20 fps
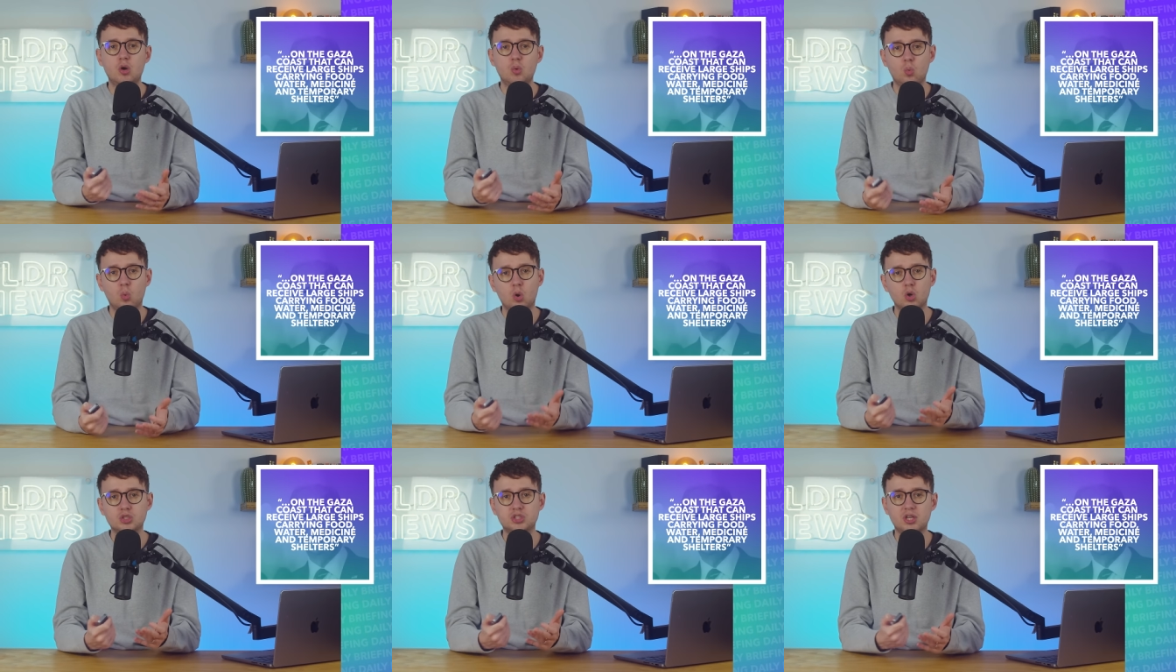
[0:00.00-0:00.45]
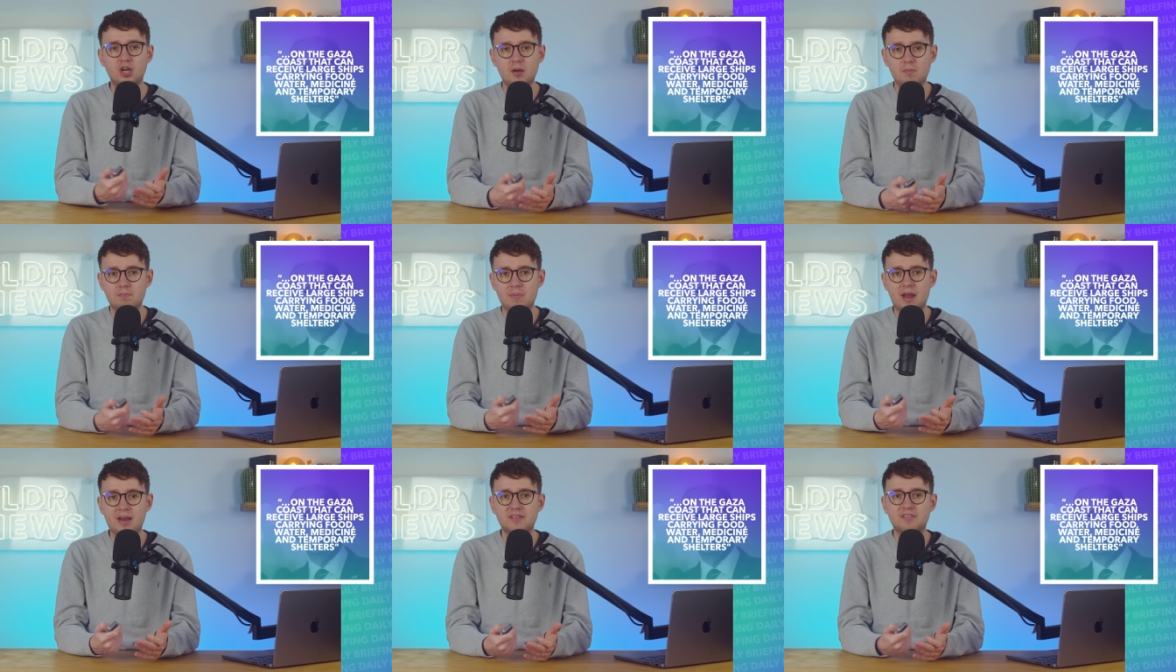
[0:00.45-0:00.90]
water,
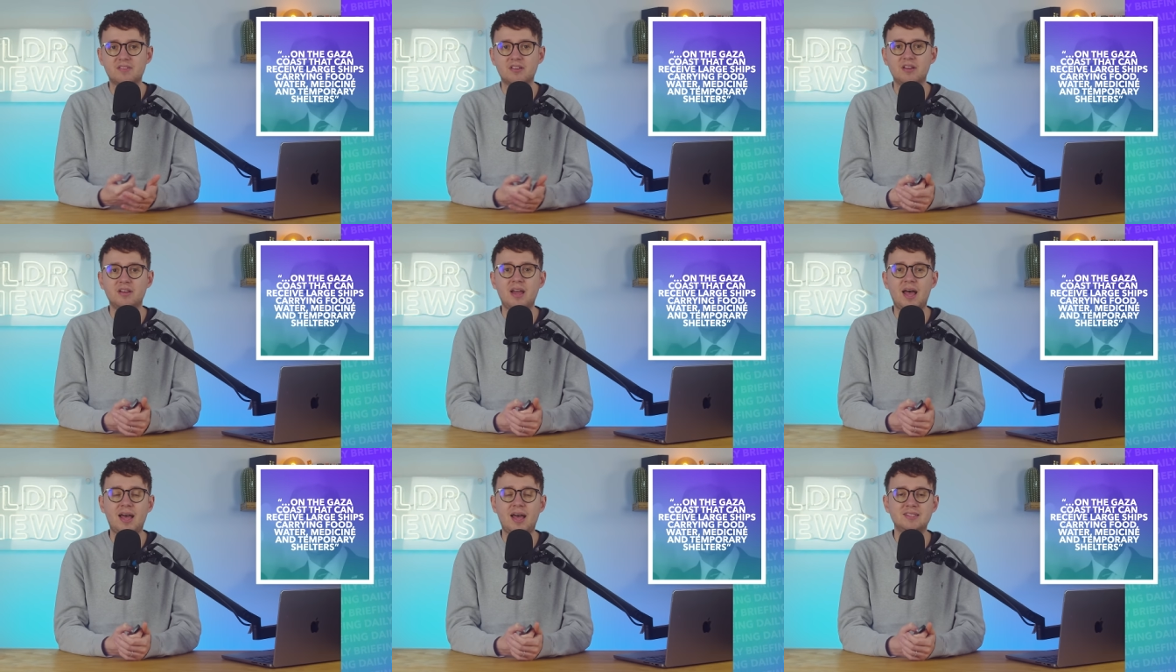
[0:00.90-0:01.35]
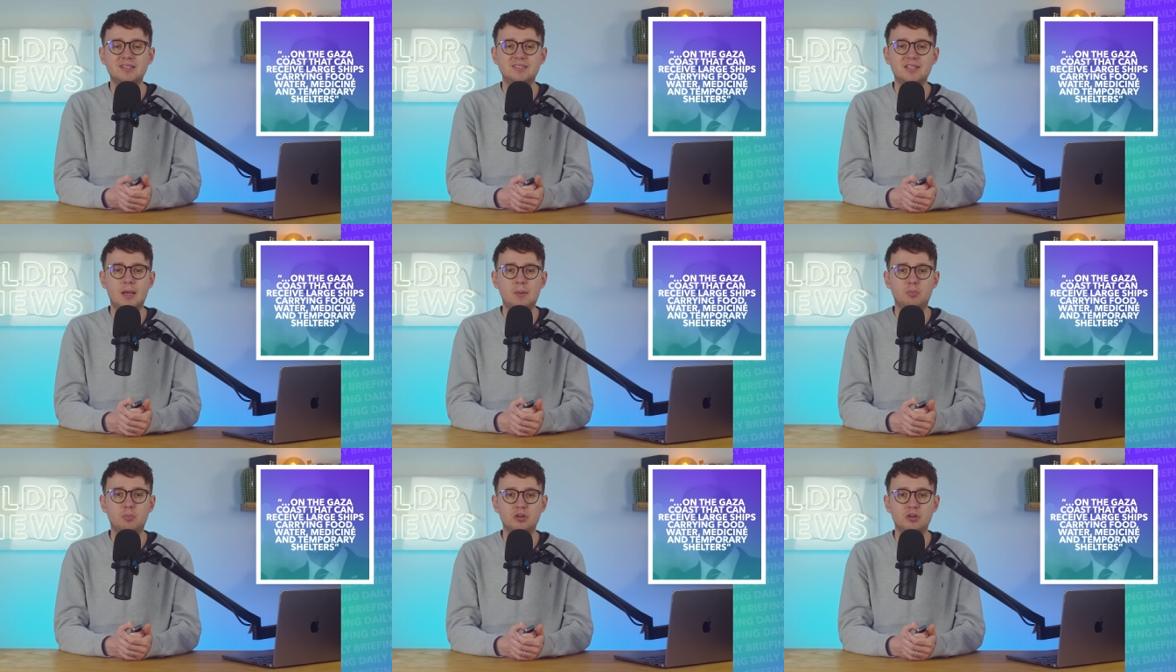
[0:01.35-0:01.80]
medicine, and
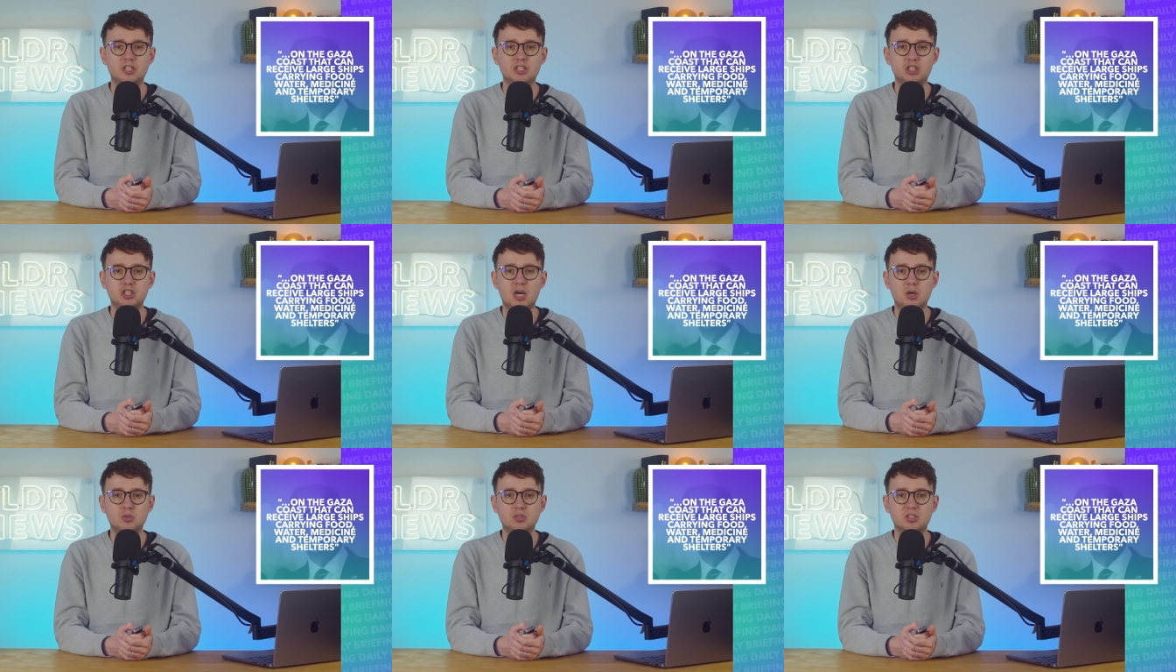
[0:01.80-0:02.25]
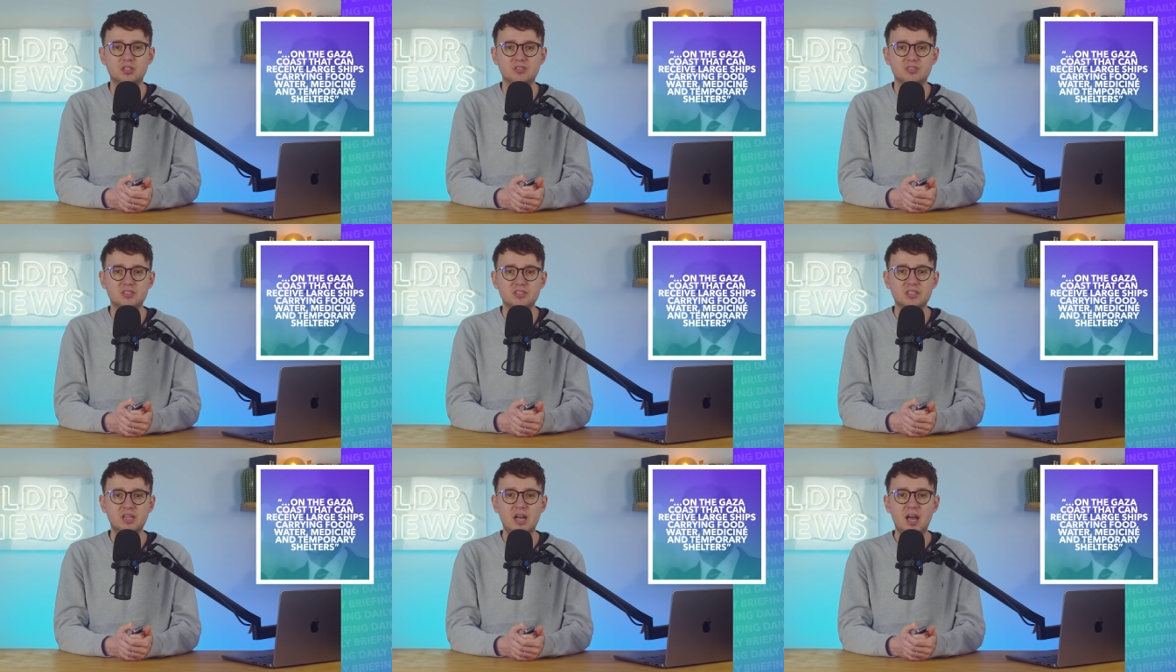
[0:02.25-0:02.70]
temporary
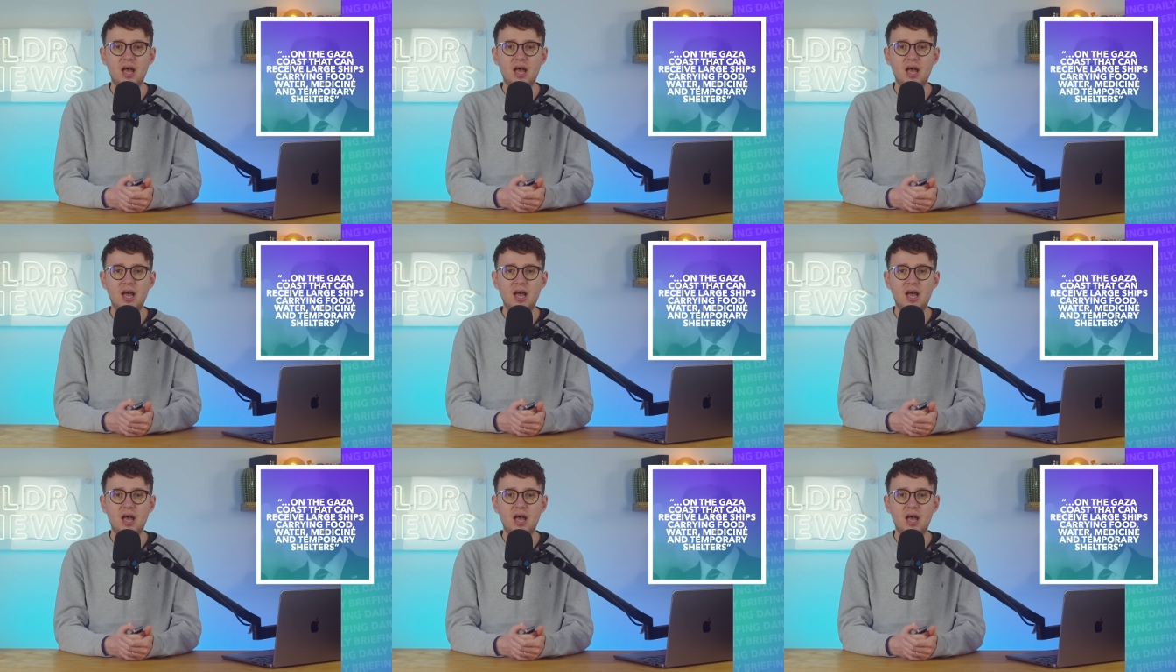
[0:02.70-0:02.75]
shelters,